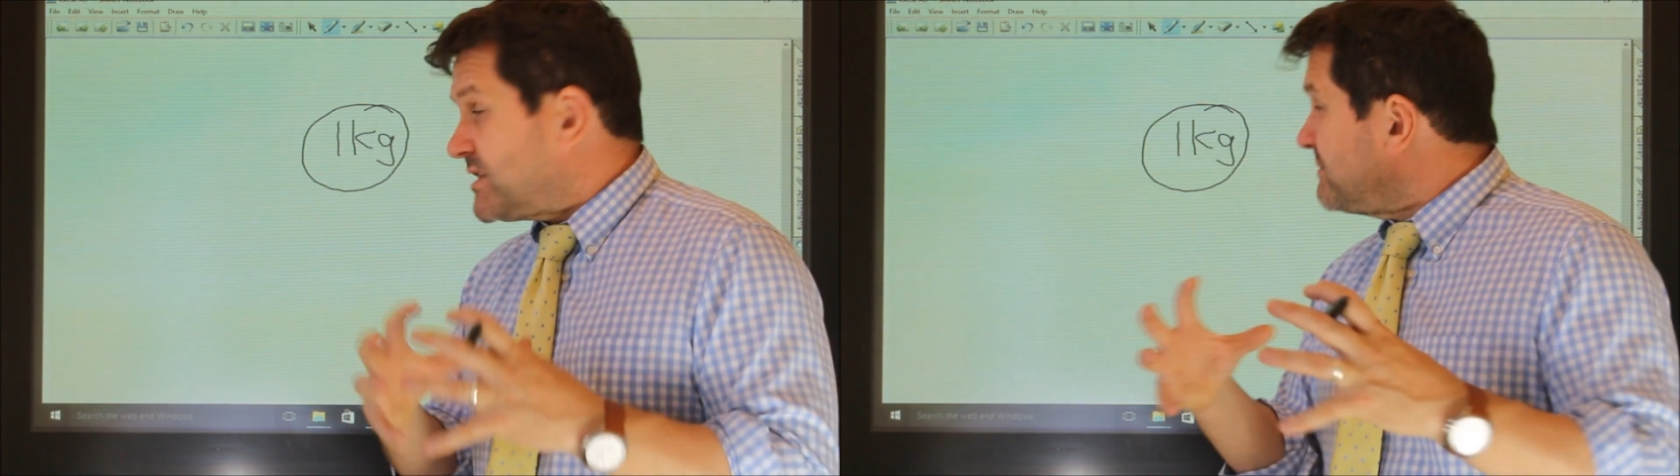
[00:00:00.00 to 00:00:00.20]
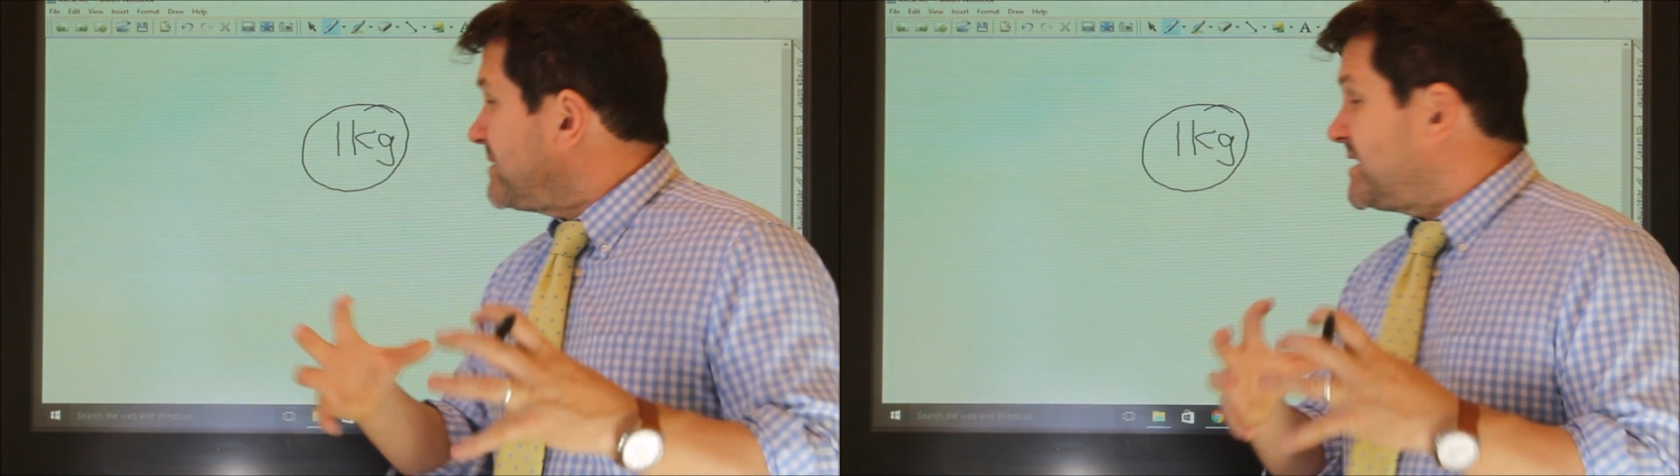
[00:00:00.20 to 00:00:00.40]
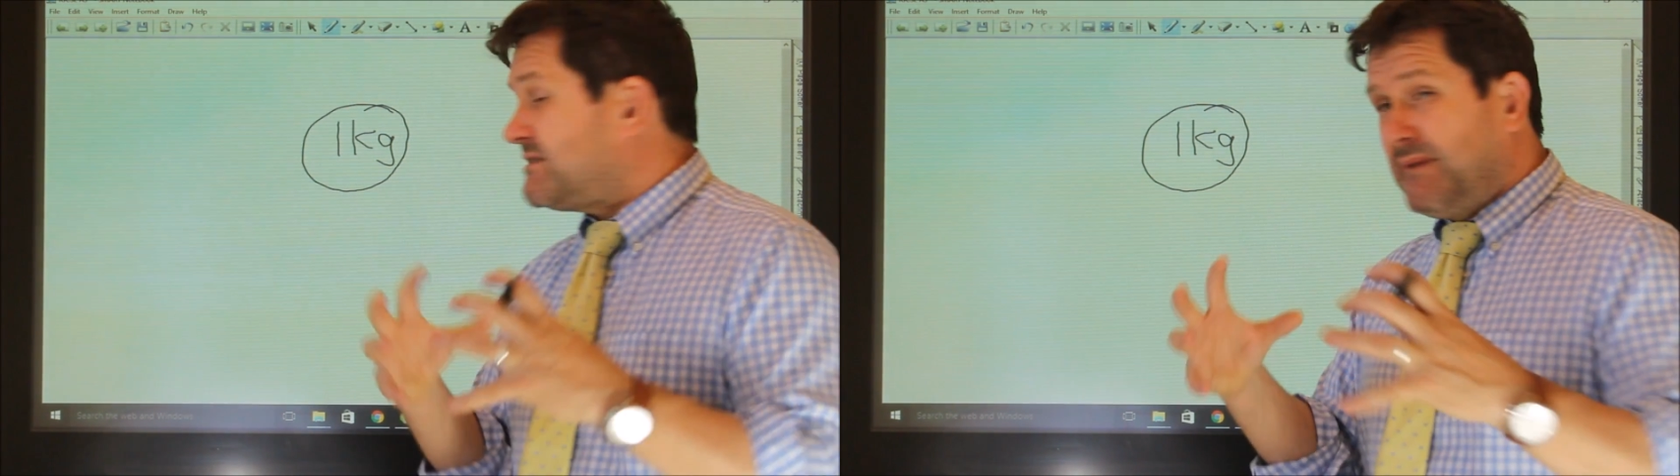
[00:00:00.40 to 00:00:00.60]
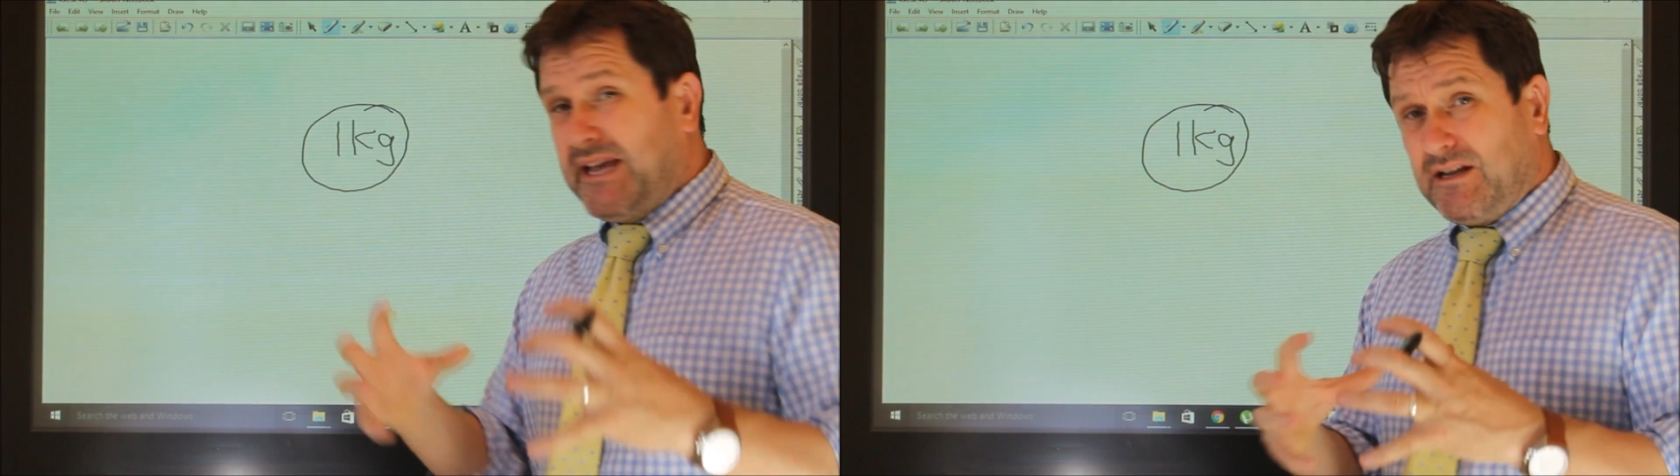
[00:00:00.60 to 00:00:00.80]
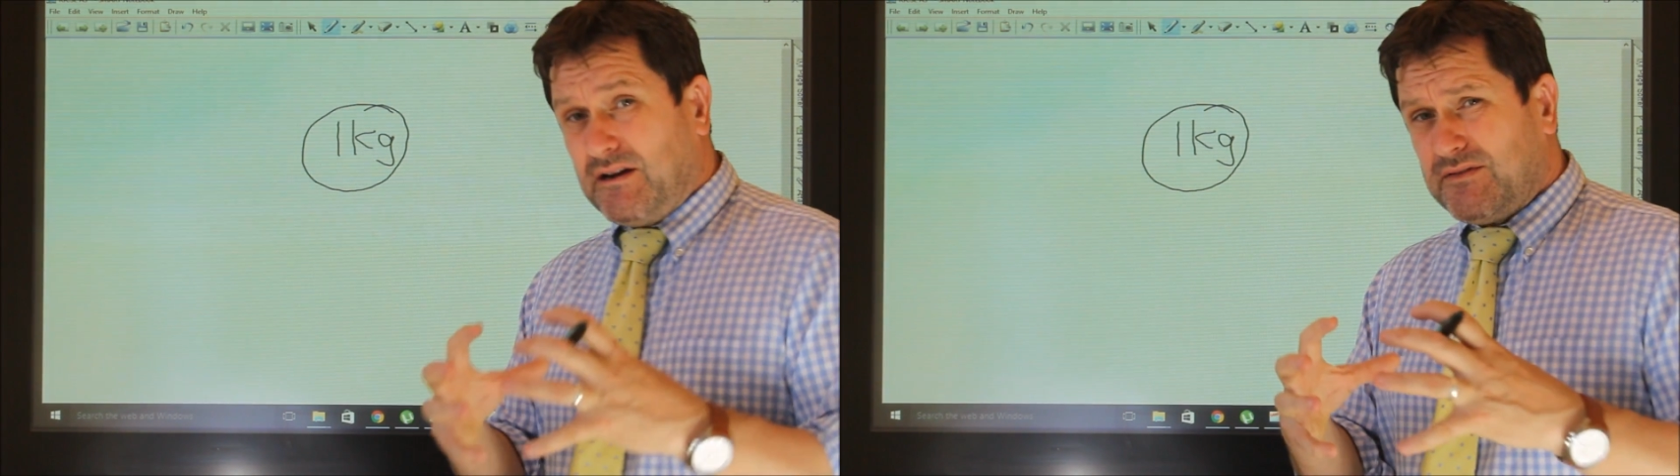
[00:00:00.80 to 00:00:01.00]
something is
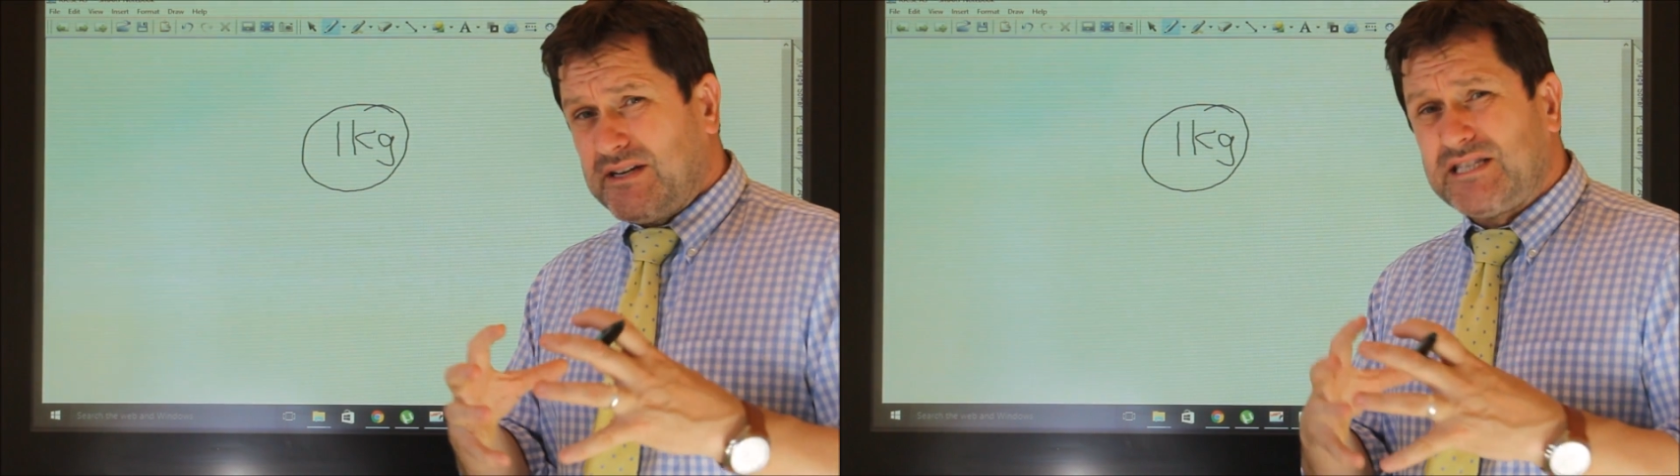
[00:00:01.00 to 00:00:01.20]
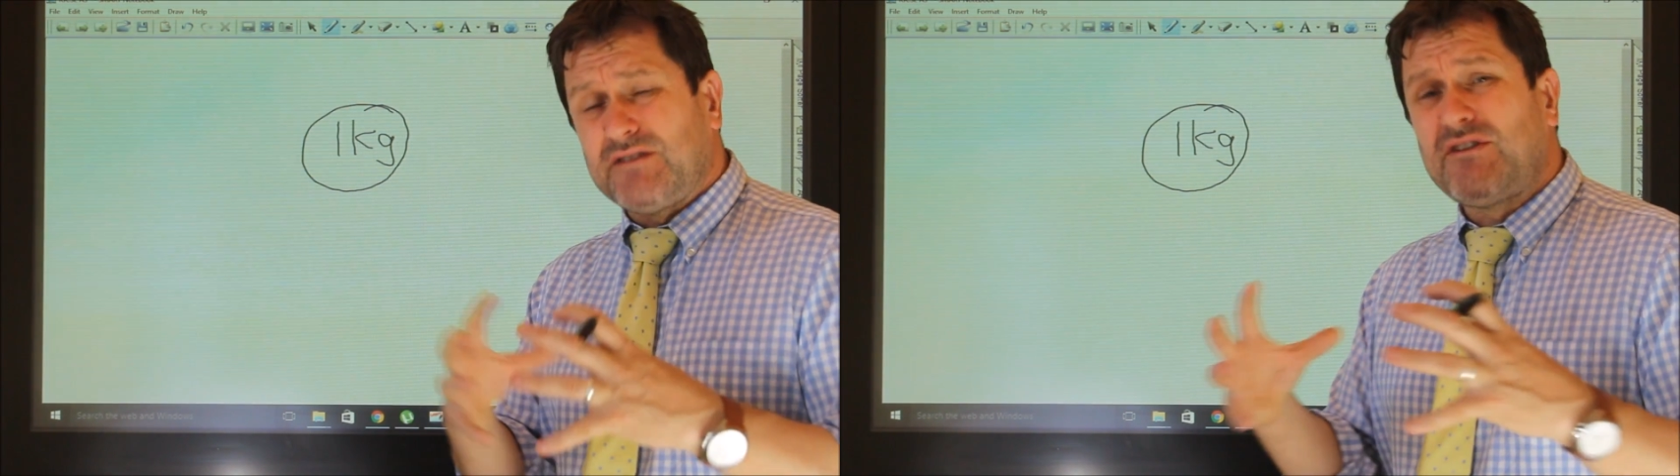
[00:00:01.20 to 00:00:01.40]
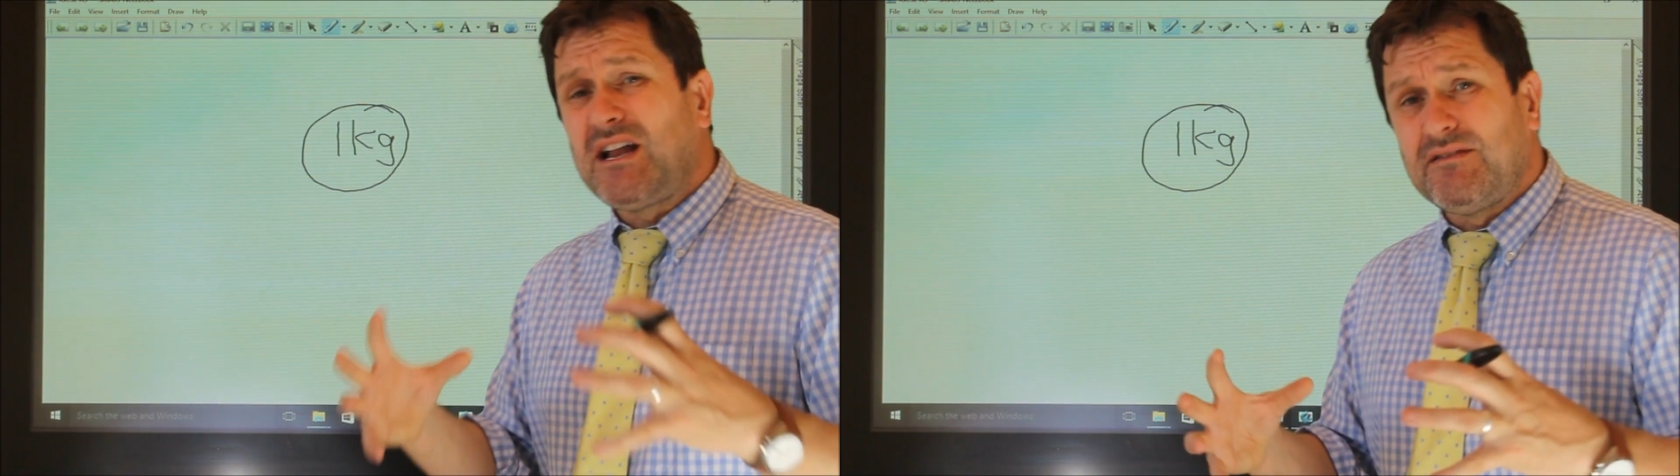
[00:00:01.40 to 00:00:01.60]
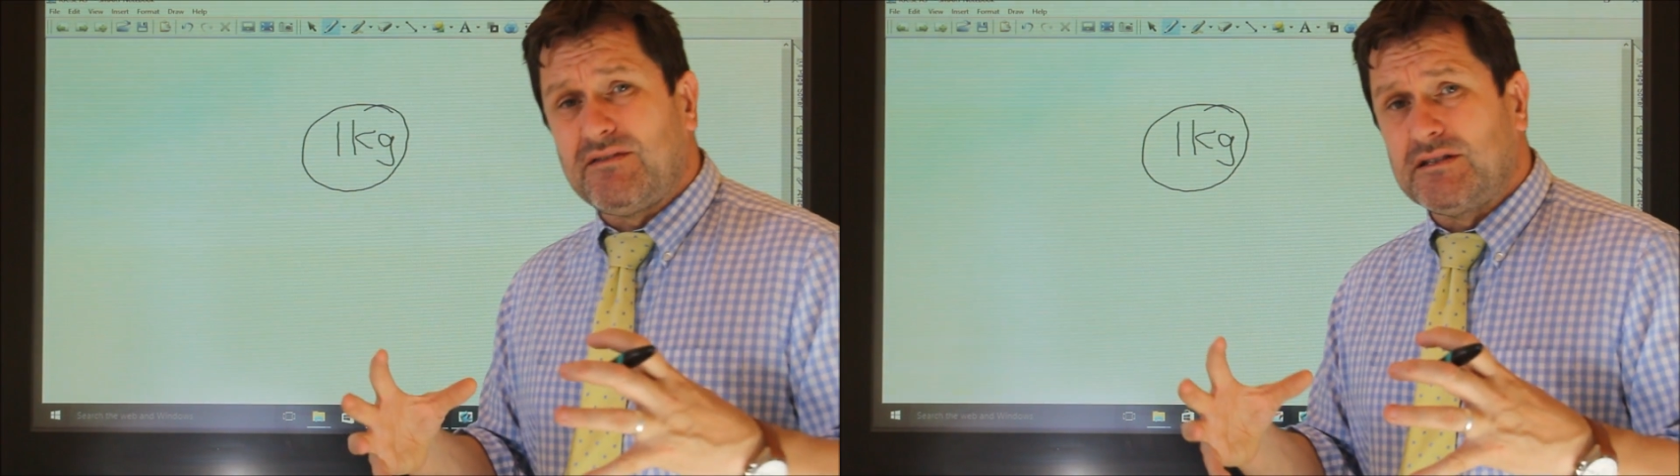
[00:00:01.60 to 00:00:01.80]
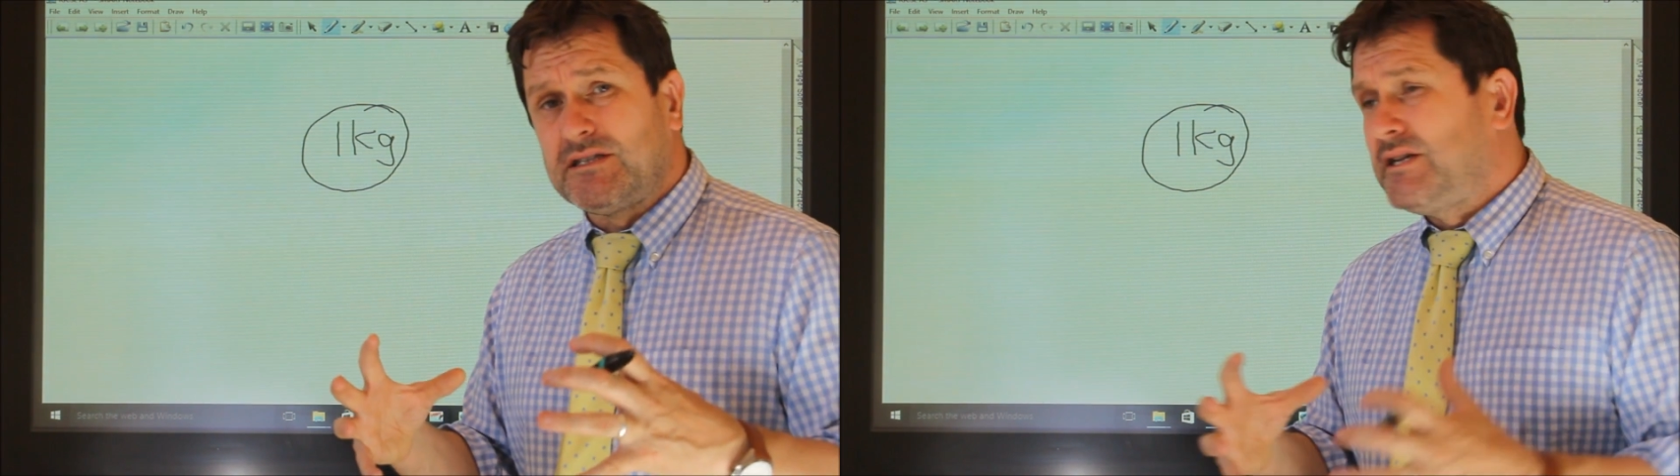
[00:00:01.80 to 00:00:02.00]
made of, and it's
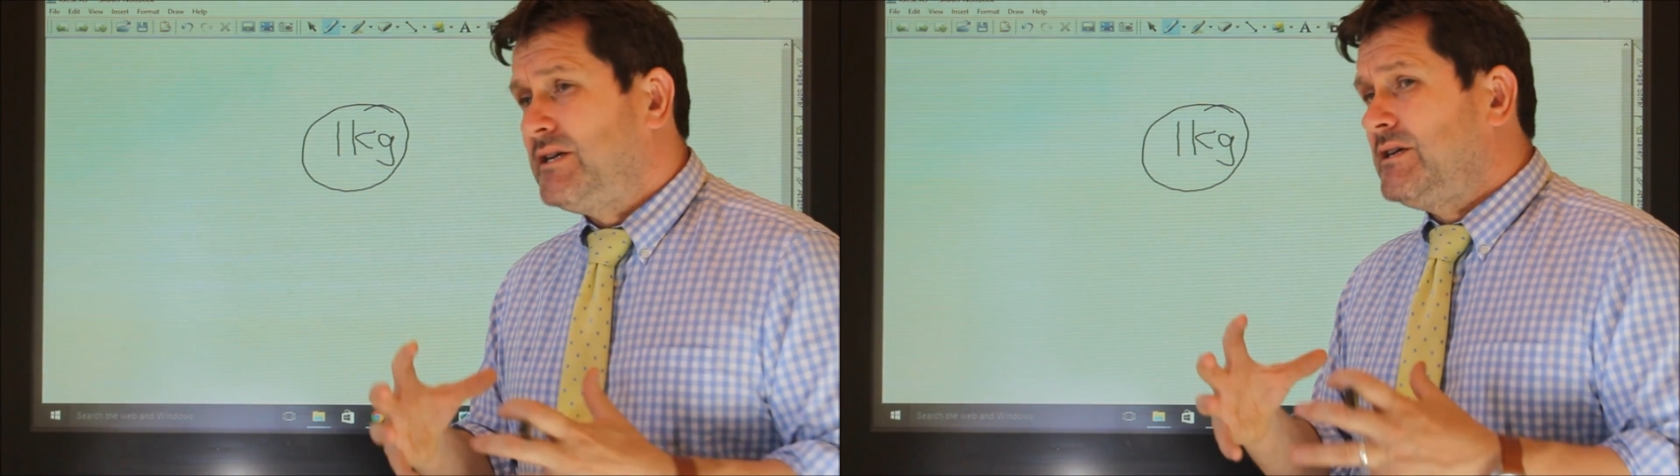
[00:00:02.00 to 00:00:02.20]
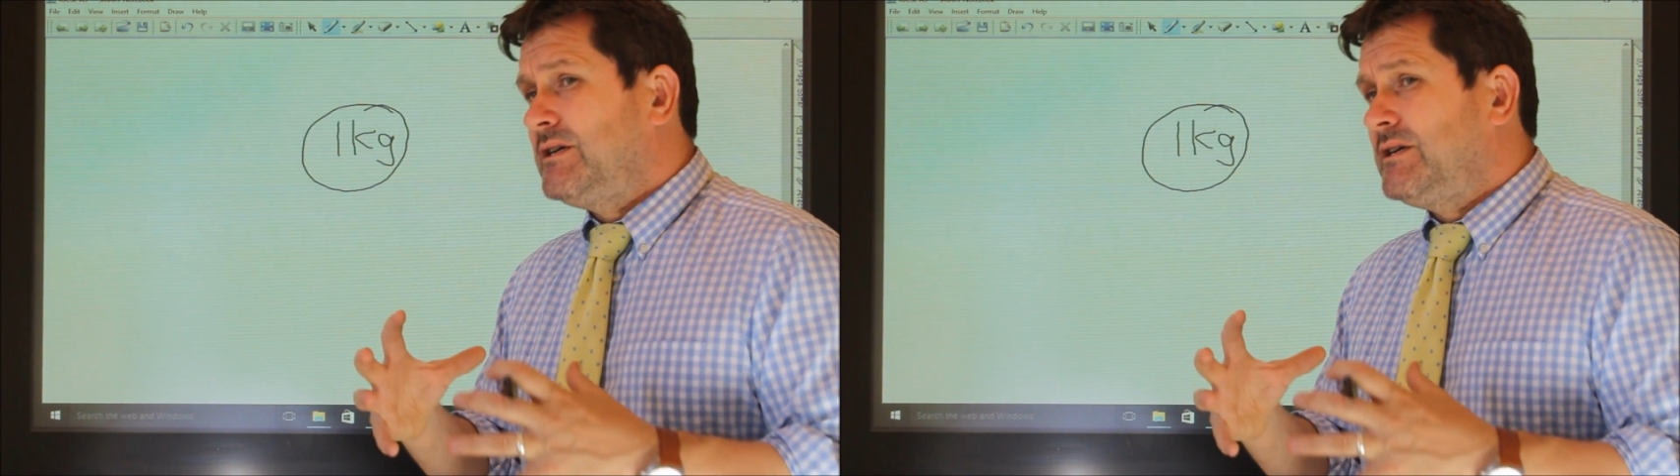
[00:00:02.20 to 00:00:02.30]
irrelevant